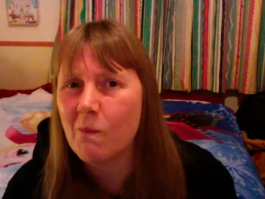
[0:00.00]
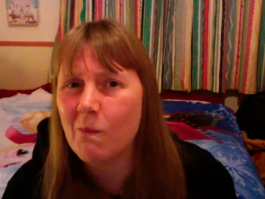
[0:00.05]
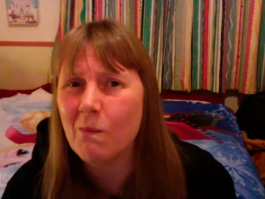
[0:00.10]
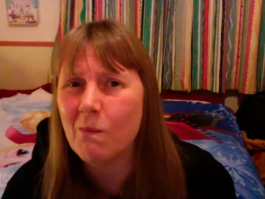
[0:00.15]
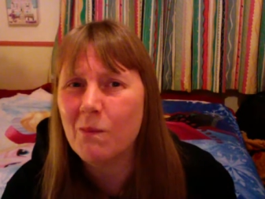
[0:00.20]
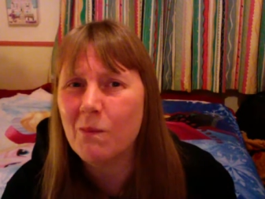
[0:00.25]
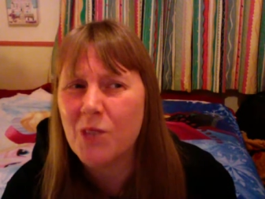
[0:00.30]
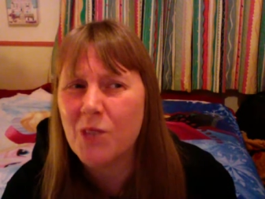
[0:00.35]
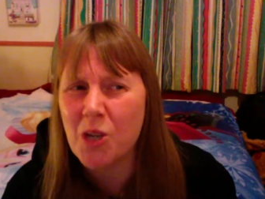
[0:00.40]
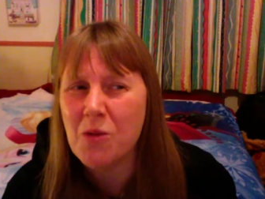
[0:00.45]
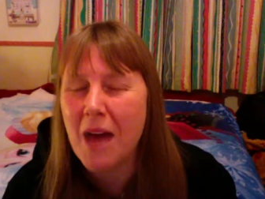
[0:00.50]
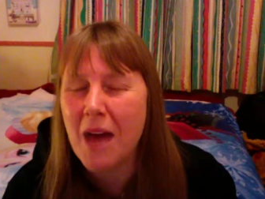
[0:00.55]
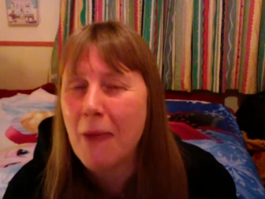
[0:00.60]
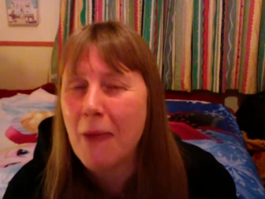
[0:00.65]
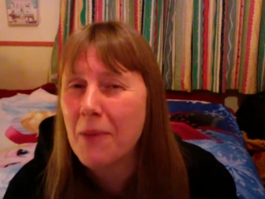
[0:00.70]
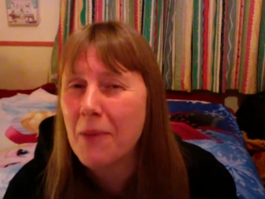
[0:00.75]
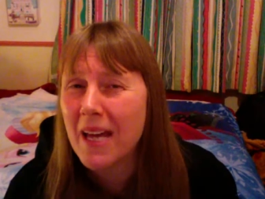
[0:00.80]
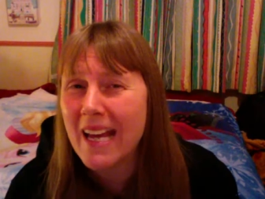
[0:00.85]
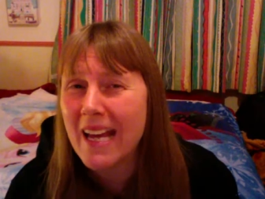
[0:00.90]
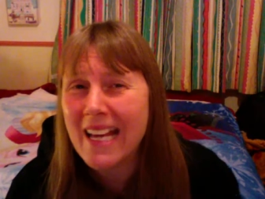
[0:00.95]
do that.
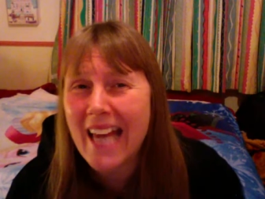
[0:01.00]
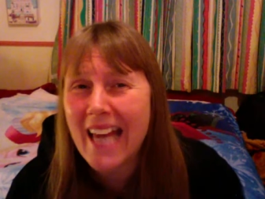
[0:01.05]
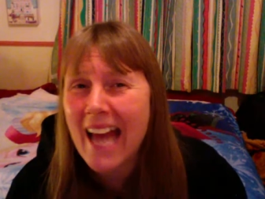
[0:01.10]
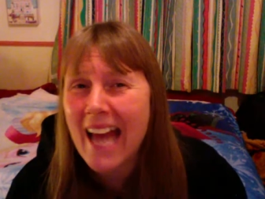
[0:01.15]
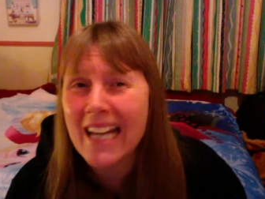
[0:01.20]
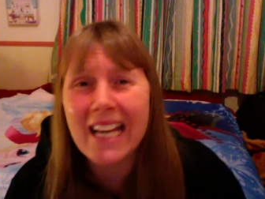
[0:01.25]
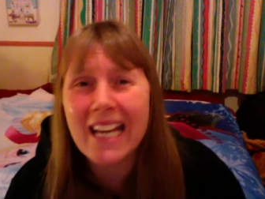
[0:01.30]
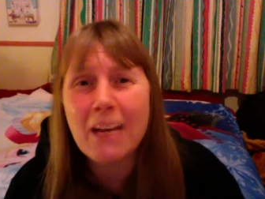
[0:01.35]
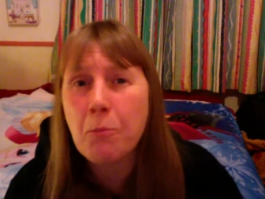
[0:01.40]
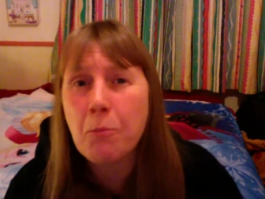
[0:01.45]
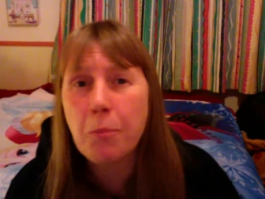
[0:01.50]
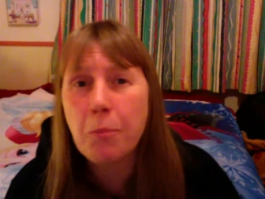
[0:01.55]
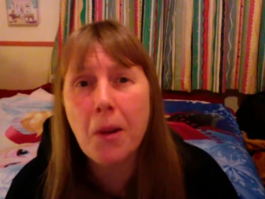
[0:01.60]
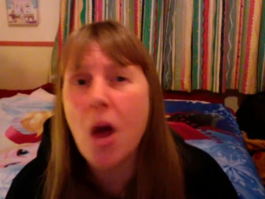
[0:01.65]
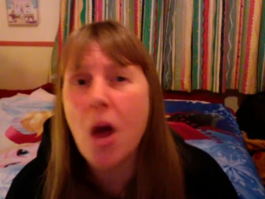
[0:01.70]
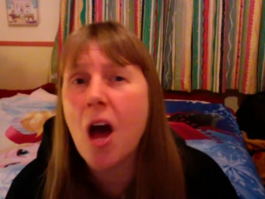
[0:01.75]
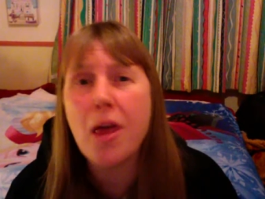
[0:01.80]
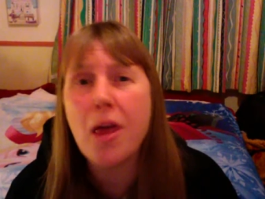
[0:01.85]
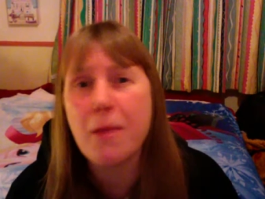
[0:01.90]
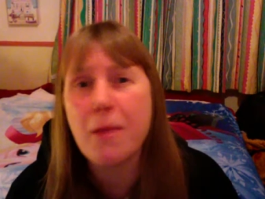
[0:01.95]
But again, it can
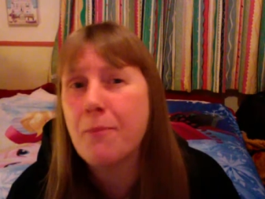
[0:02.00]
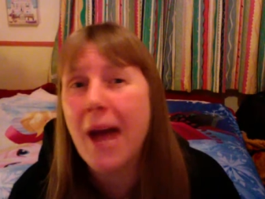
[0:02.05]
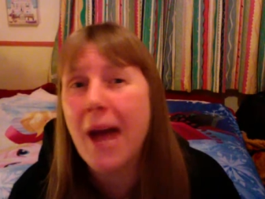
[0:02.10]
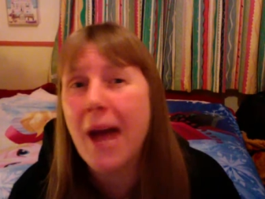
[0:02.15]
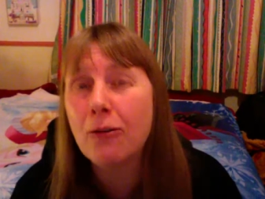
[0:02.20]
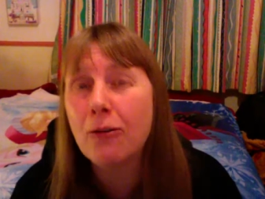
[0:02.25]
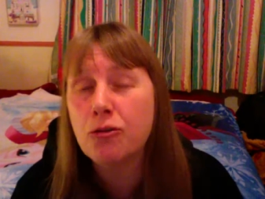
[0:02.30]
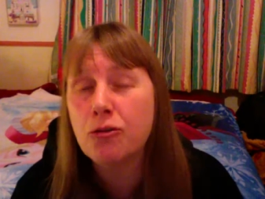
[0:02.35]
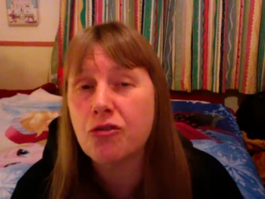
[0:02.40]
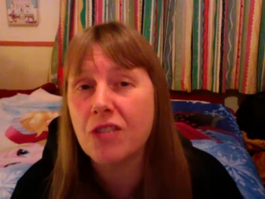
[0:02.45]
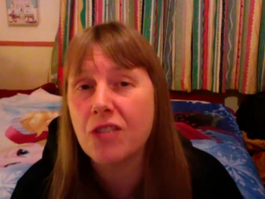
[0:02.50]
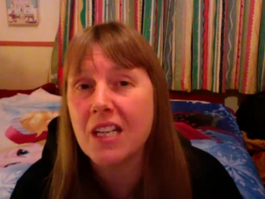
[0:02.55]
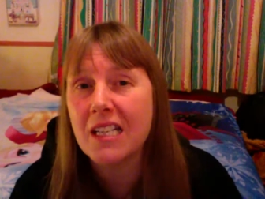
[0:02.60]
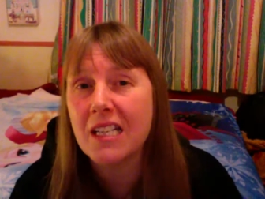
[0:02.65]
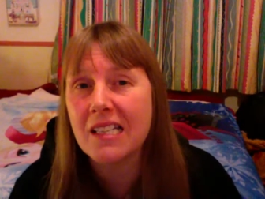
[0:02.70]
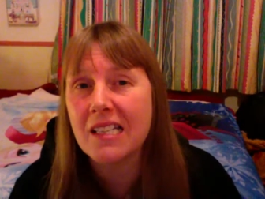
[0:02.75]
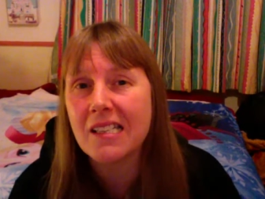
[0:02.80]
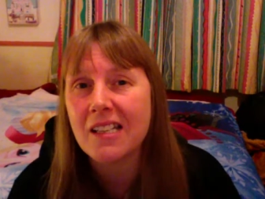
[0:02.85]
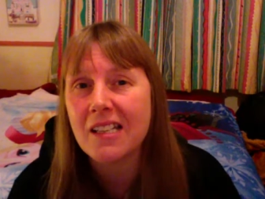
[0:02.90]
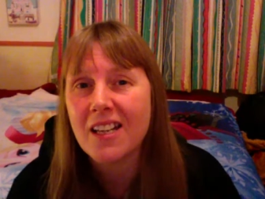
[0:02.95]
blur the
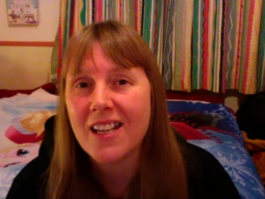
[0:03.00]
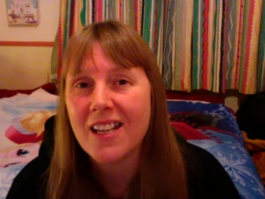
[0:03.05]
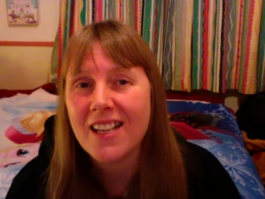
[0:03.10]
boundaries.